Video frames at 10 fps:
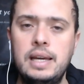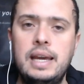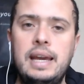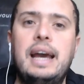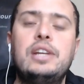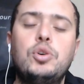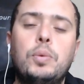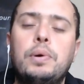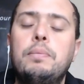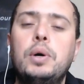and you're
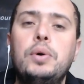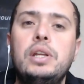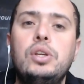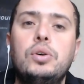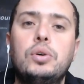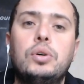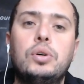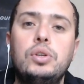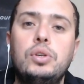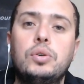promoting your,
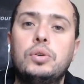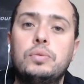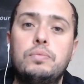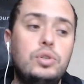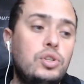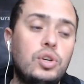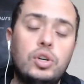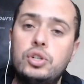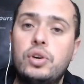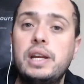your soccer
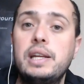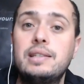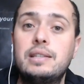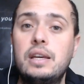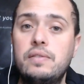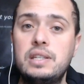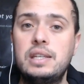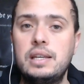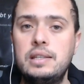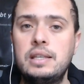training
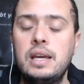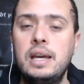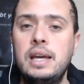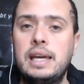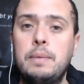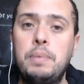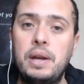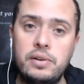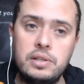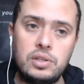services, okay,
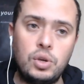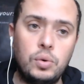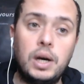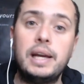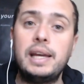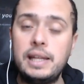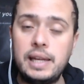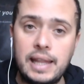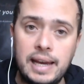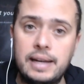parents who are in
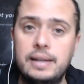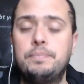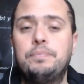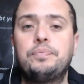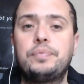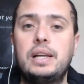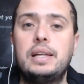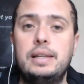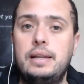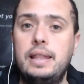that,
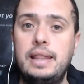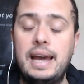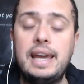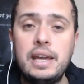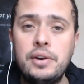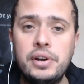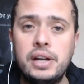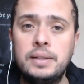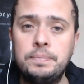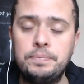that
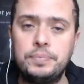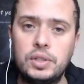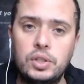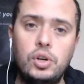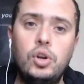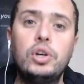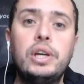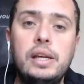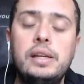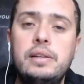area can log
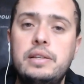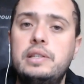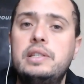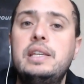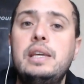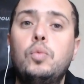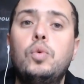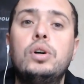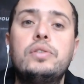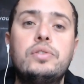in, see
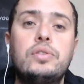what